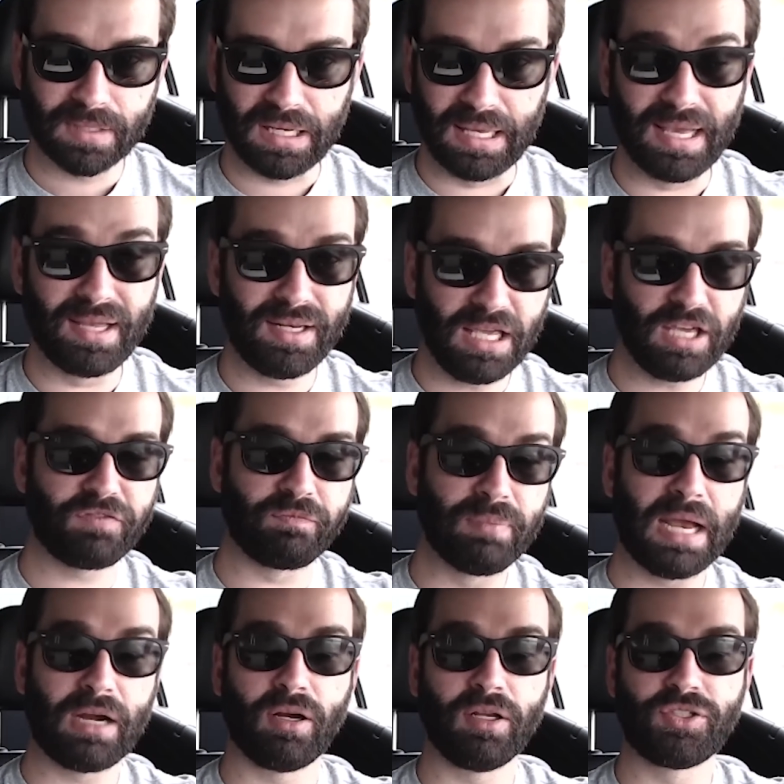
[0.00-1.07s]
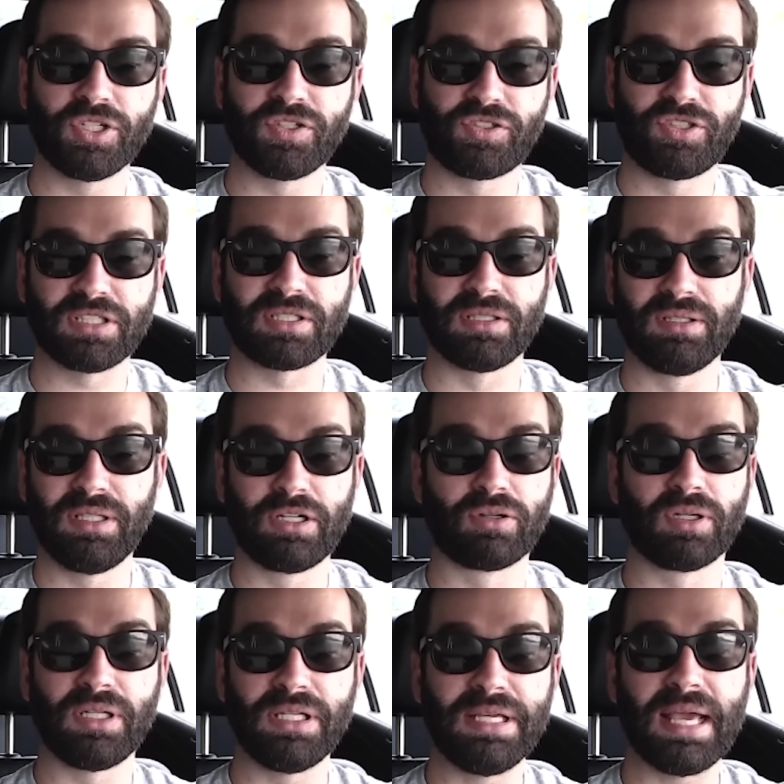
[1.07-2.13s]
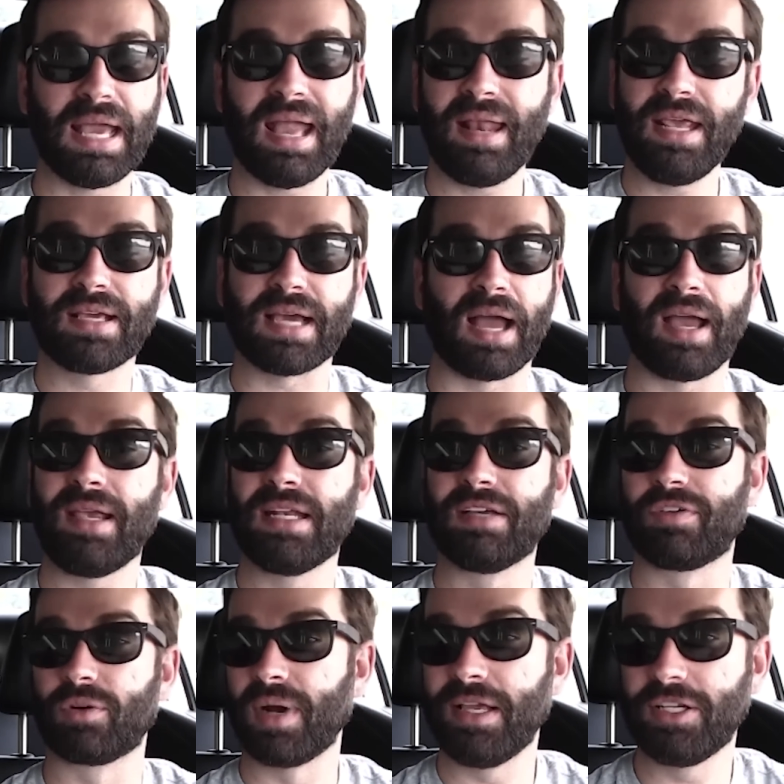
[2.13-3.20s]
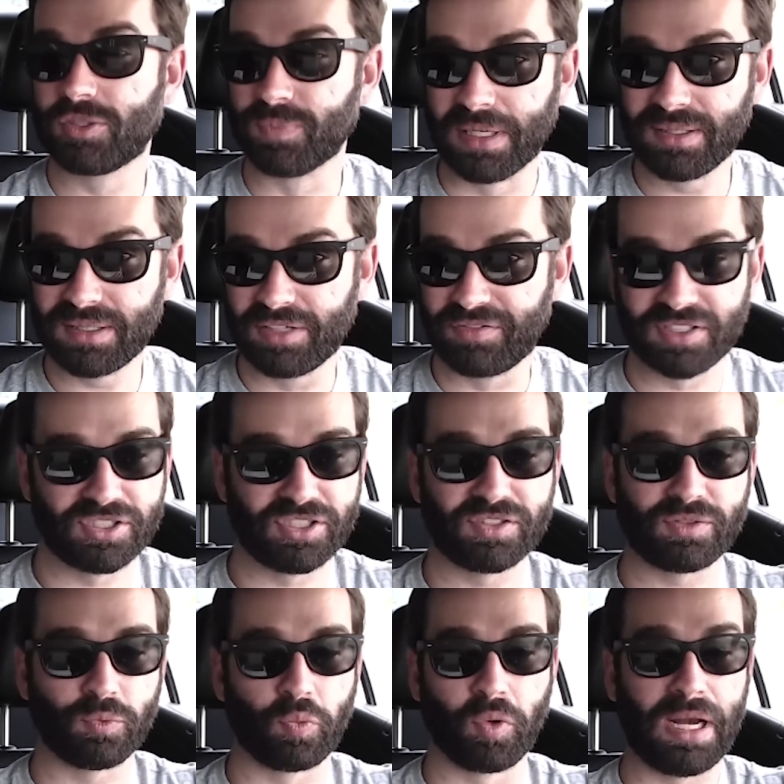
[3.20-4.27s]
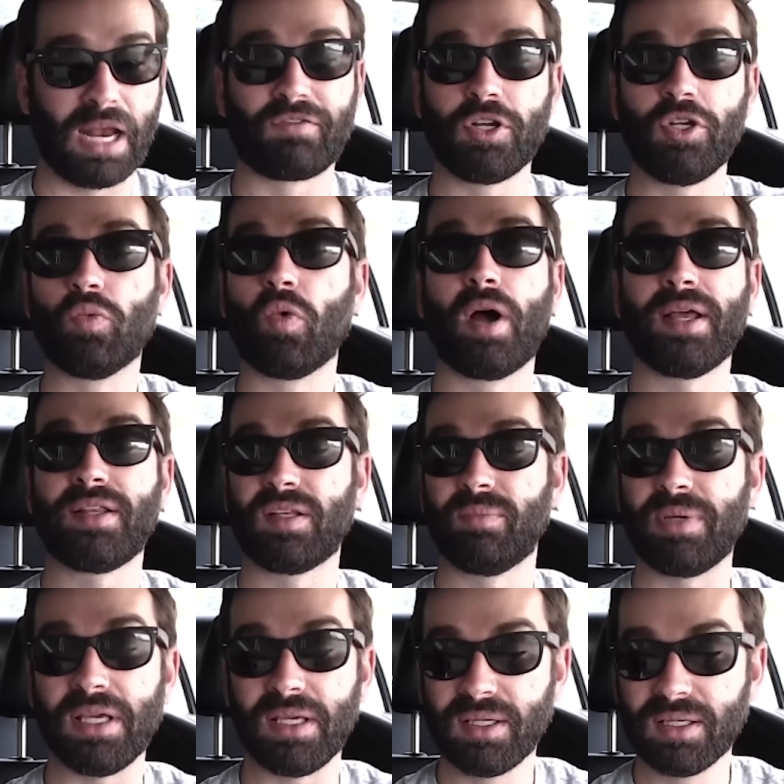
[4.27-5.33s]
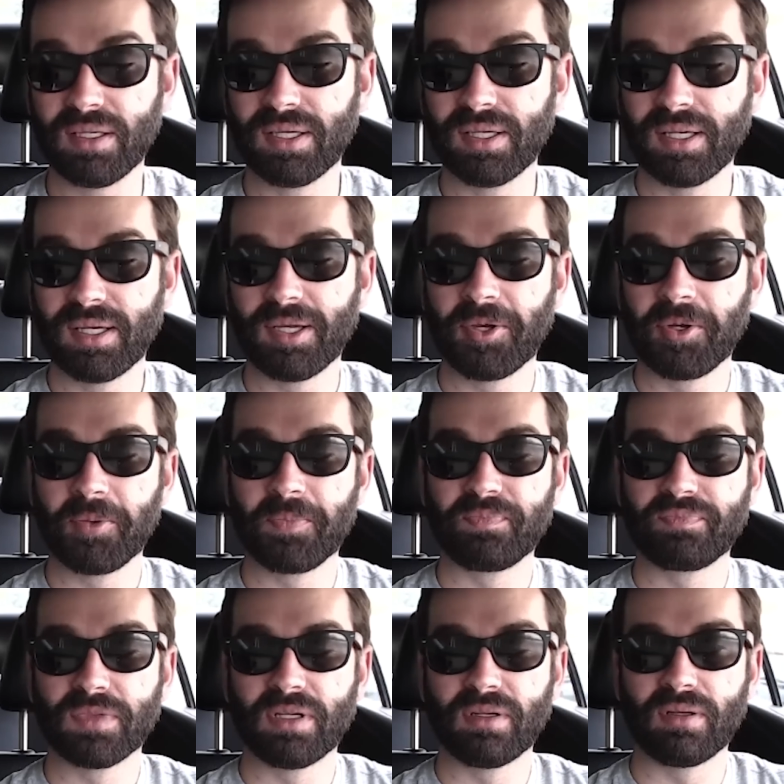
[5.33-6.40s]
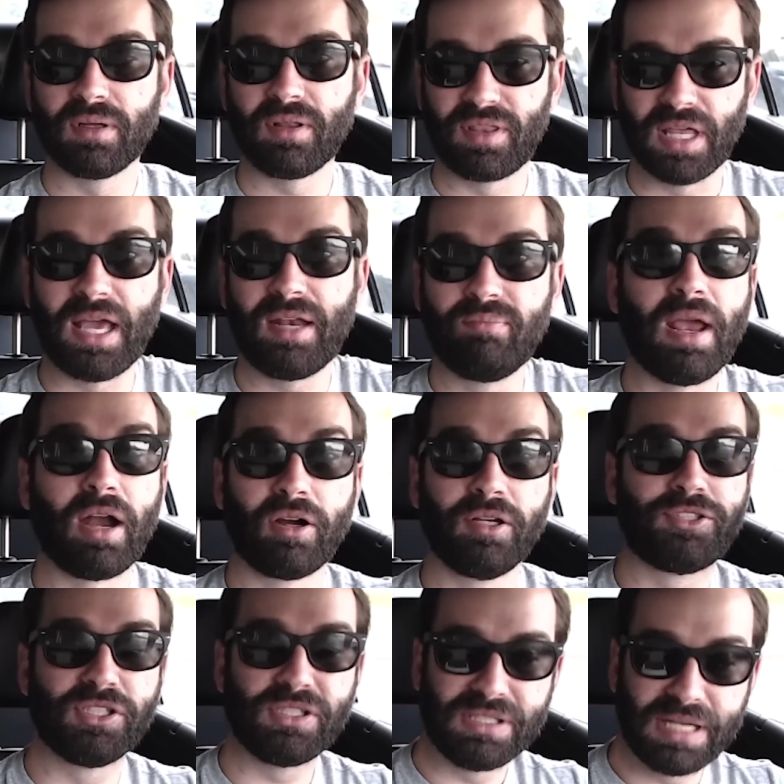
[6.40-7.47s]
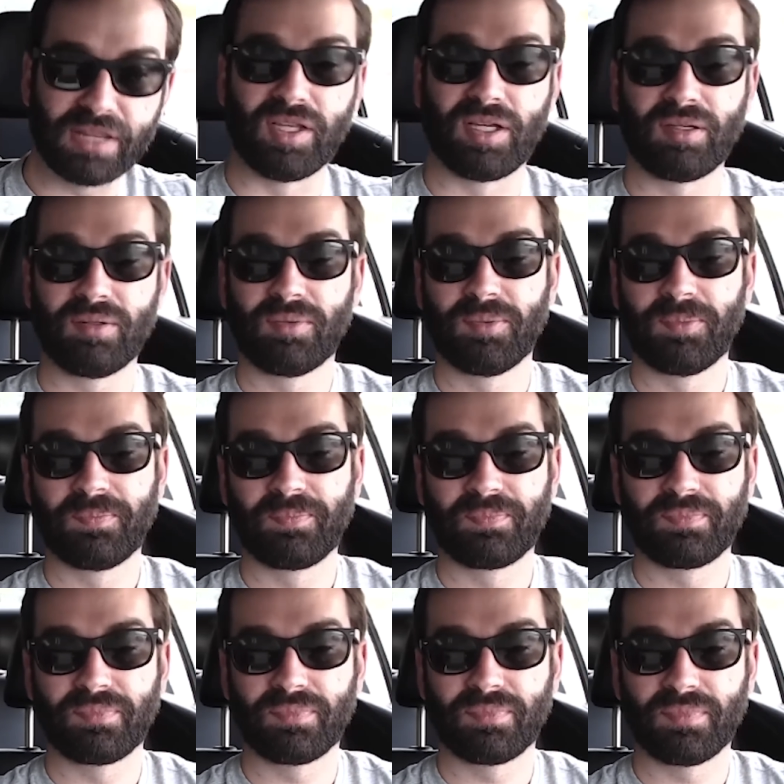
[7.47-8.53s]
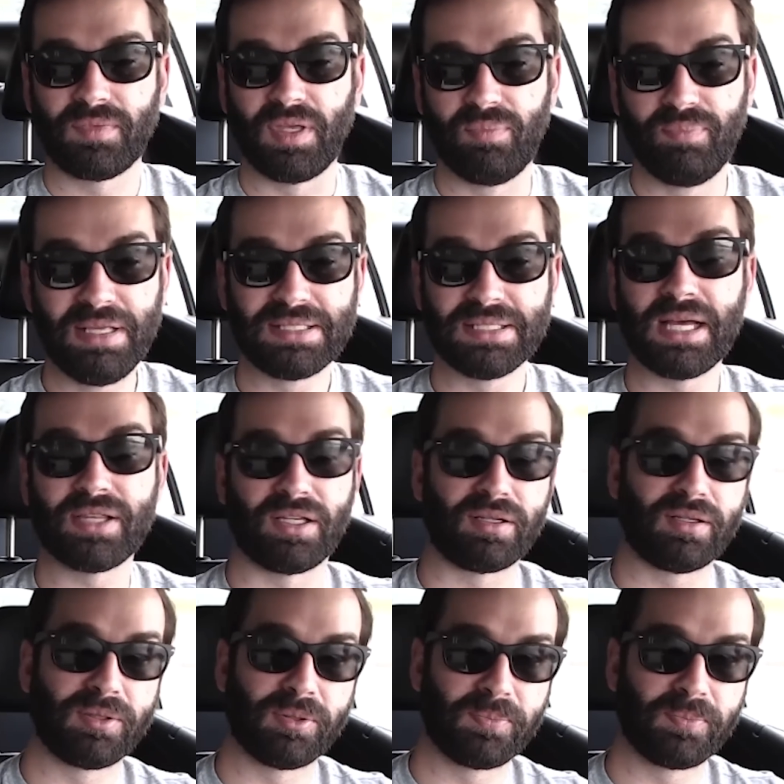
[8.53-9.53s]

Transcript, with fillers: And if marriage is just literally any kind of arrangement, if it's just whatever you want it to be, then marriage is nothing. It means nothing